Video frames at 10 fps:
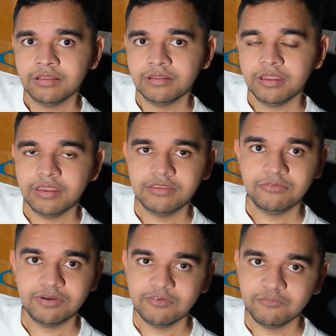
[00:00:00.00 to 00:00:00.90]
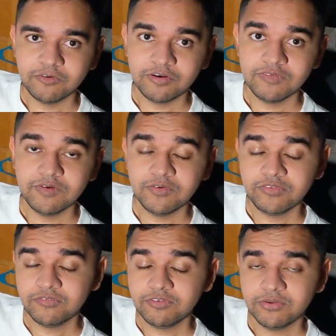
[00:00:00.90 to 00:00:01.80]
Anyway, for
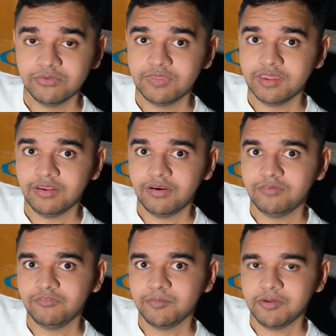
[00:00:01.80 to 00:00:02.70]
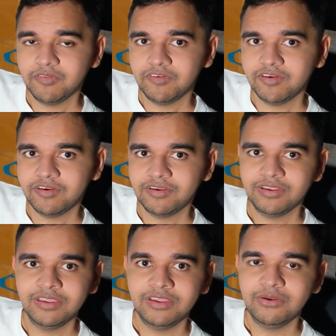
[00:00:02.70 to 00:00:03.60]
those of you that aren't familiar
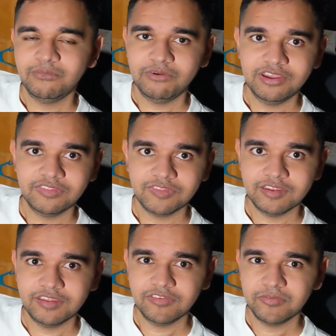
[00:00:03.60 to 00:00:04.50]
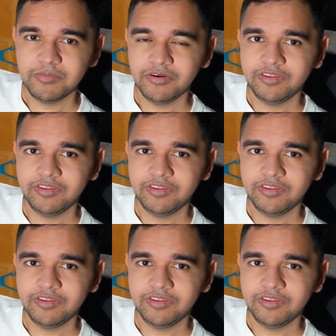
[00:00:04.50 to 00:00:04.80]
with the disability